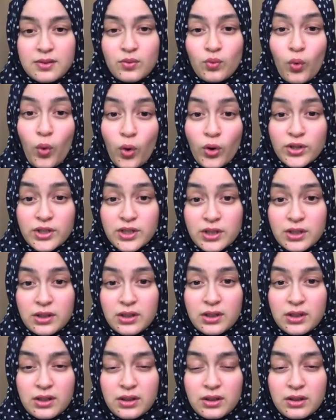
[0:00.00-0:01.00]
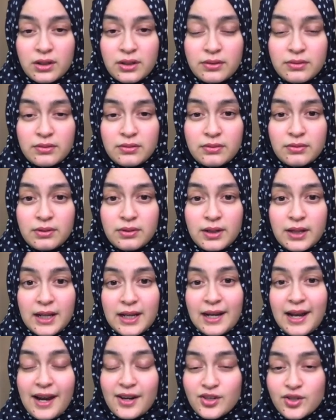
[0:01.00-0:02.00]
water and
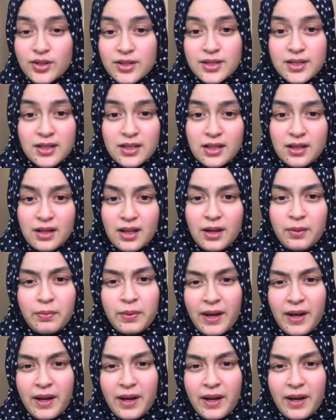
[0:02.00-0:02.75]
electricity and that.